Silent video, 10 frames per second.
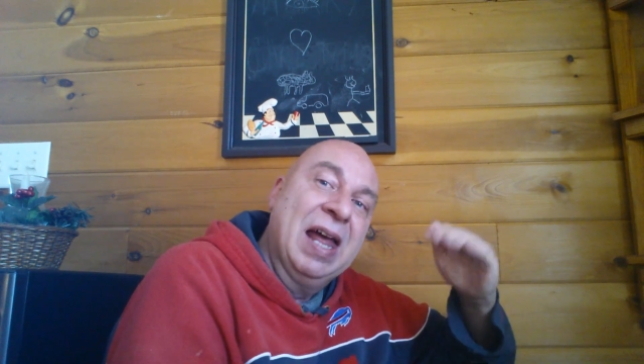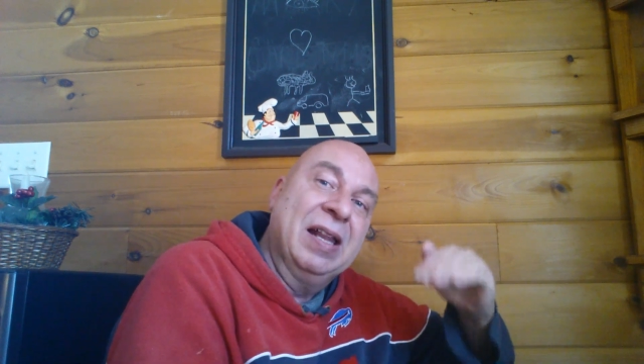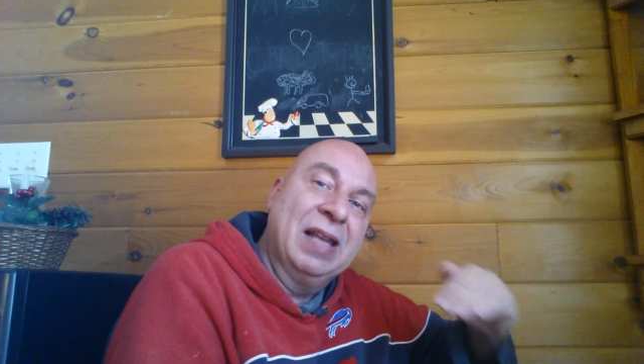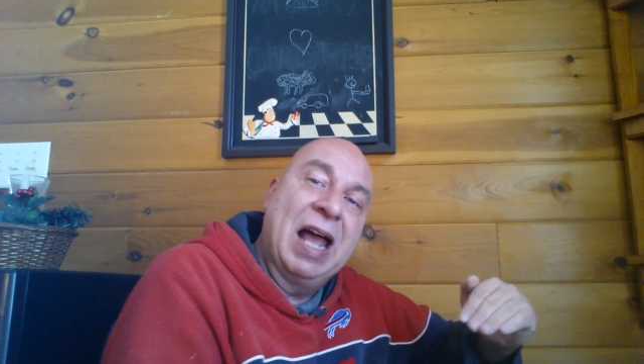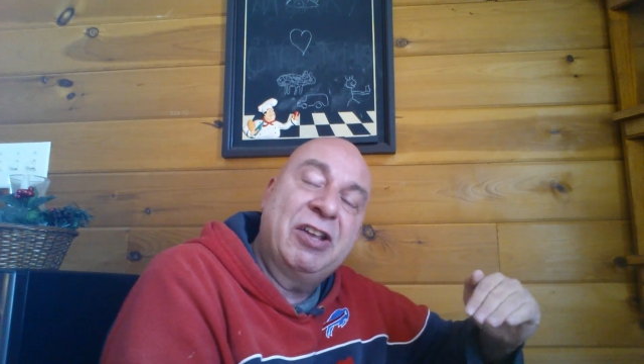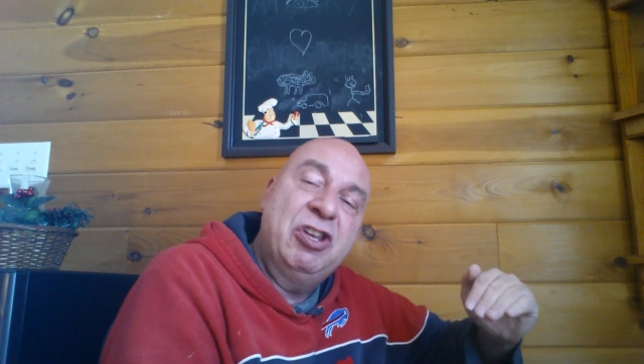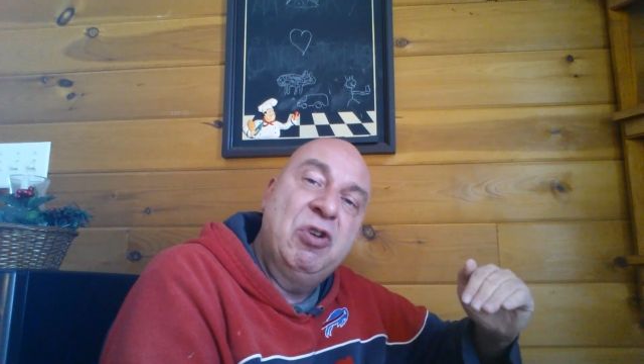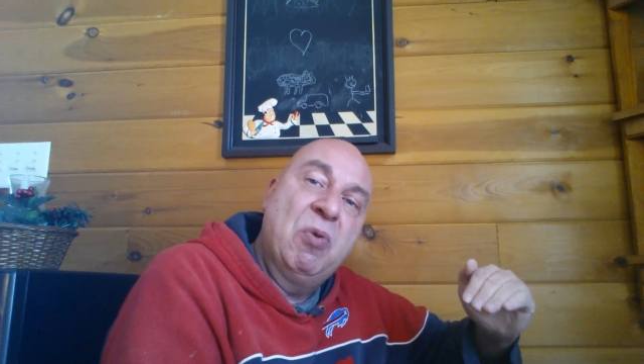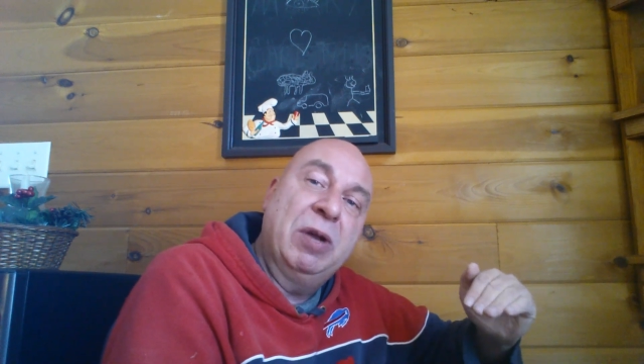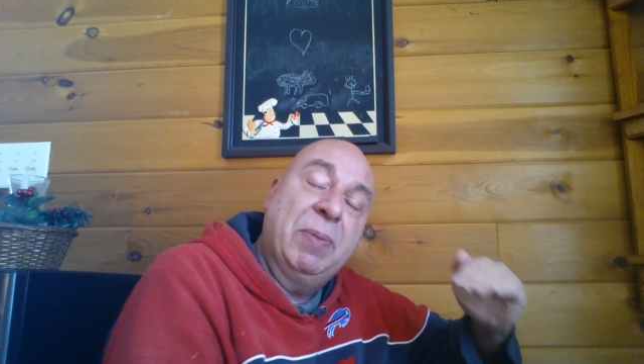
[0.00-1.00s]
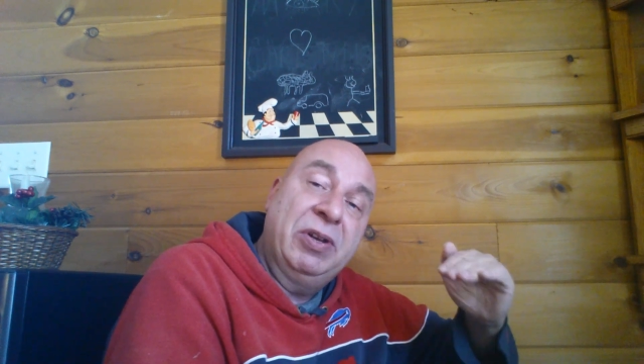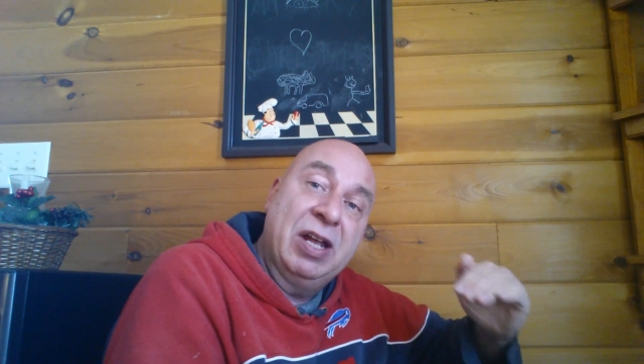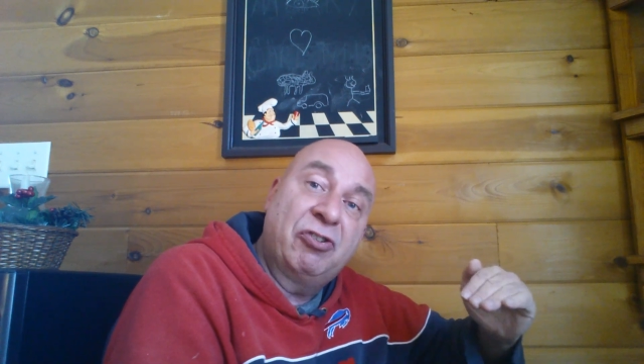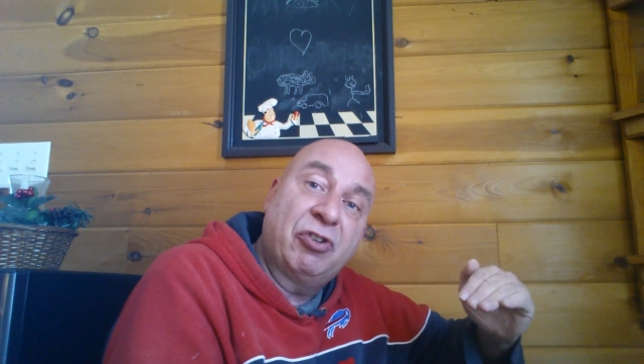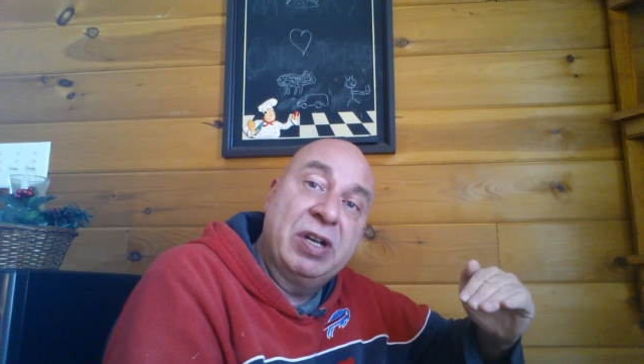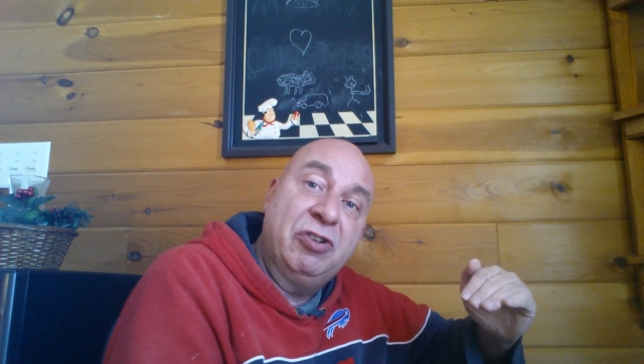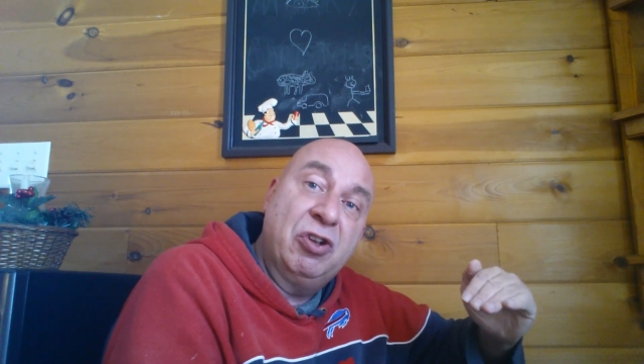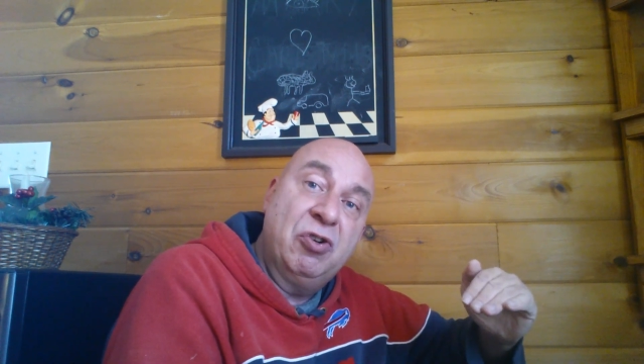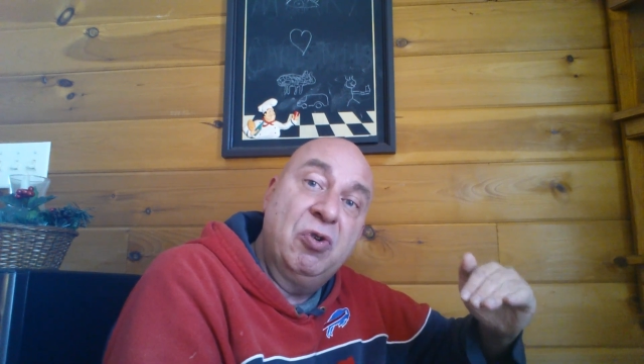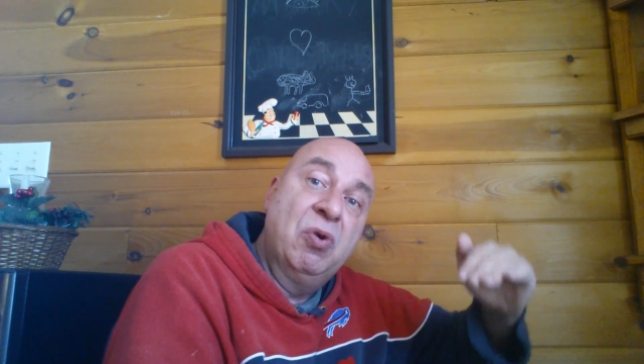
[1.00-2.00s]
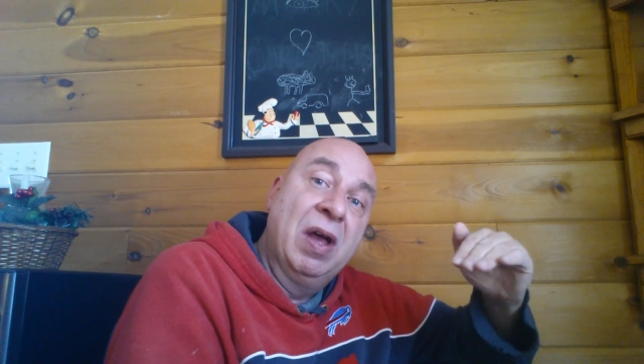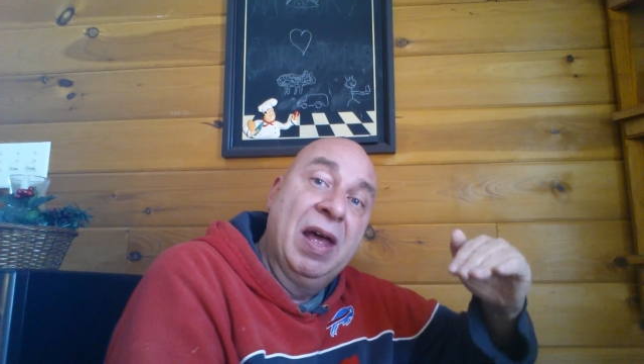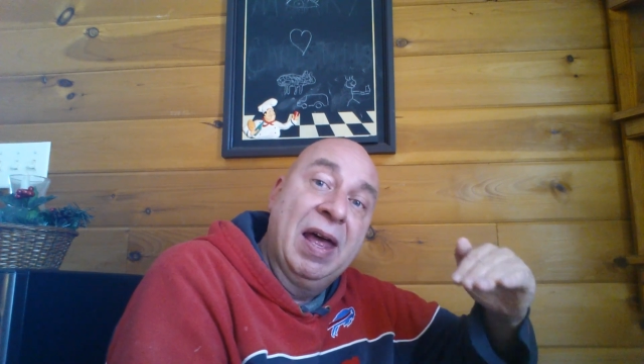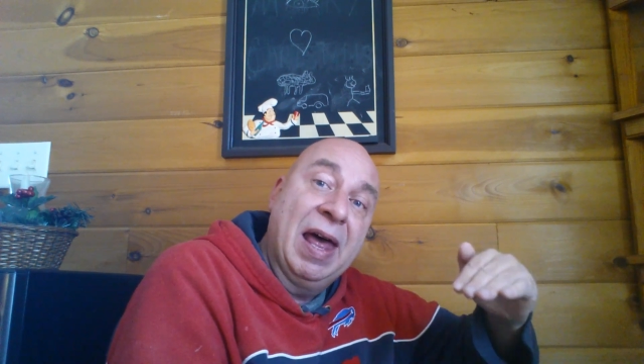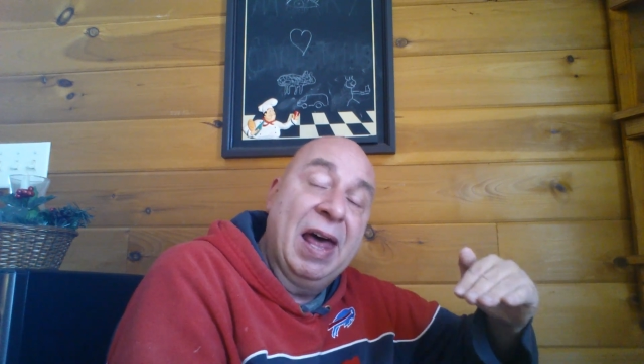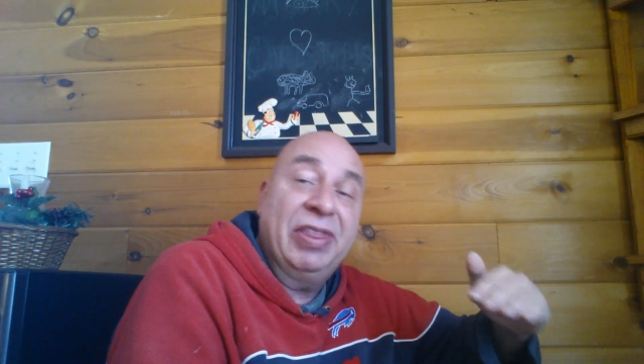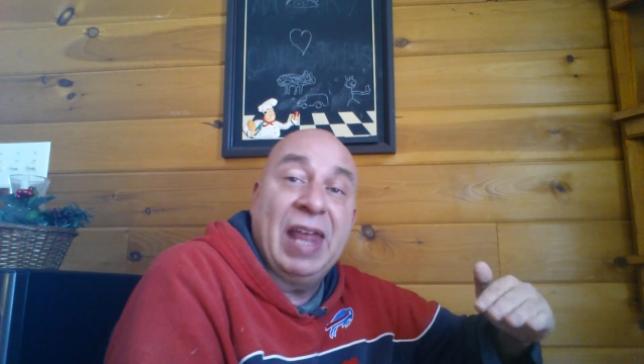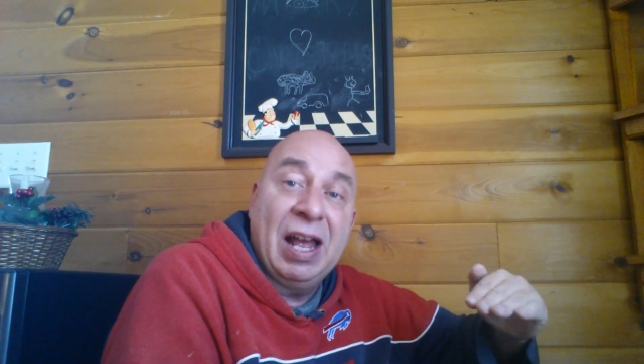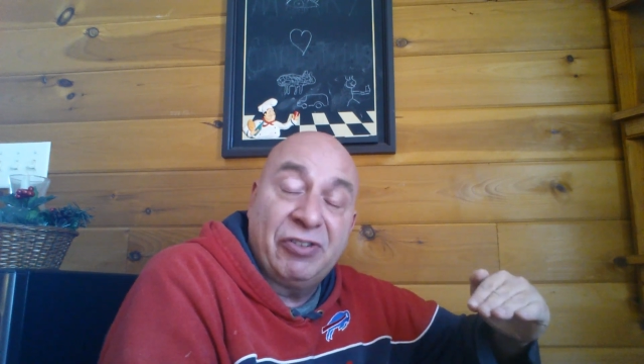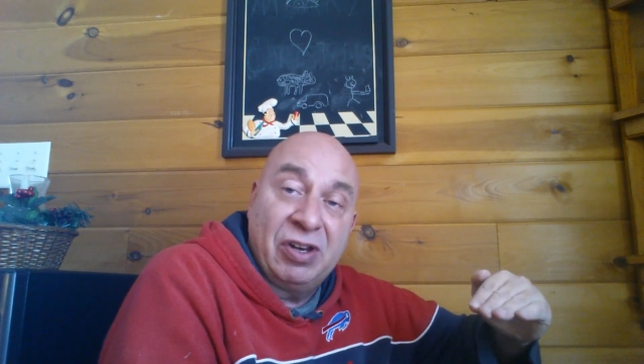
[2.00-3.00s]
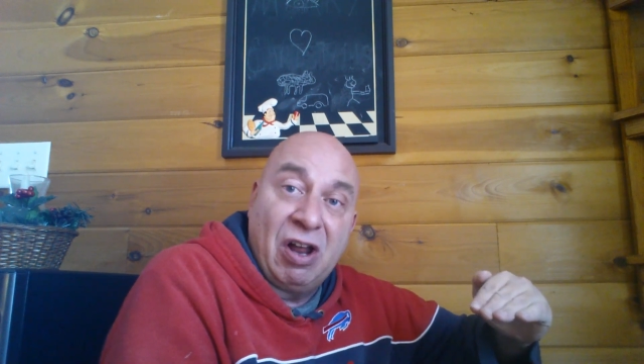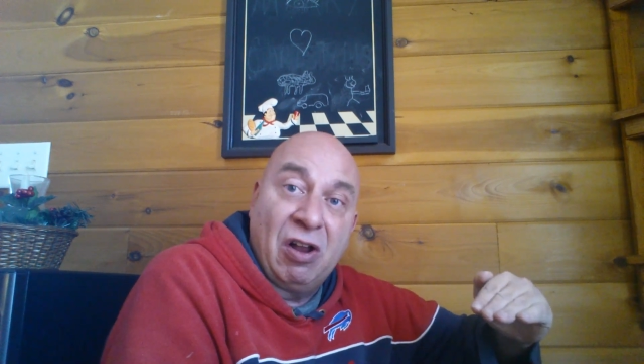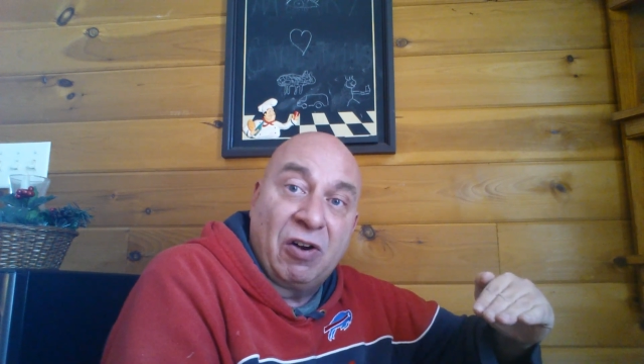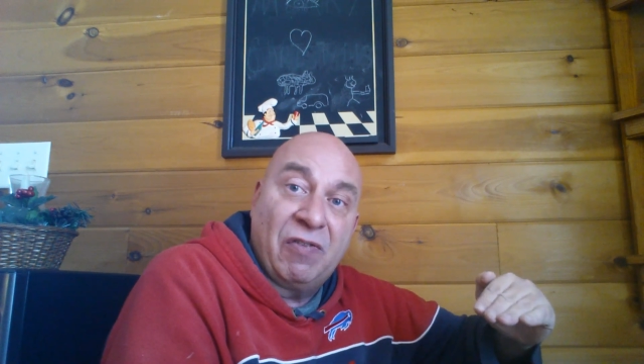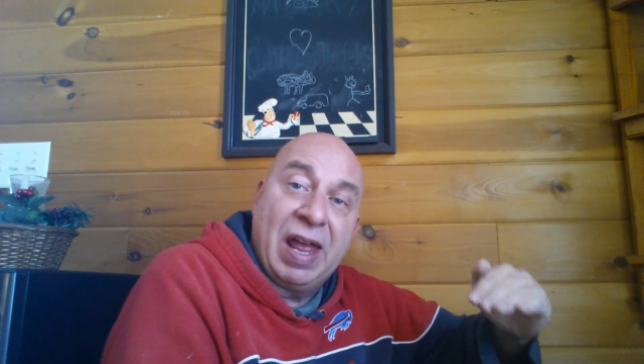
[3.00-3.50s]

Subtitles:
like you would potentially do a $1,000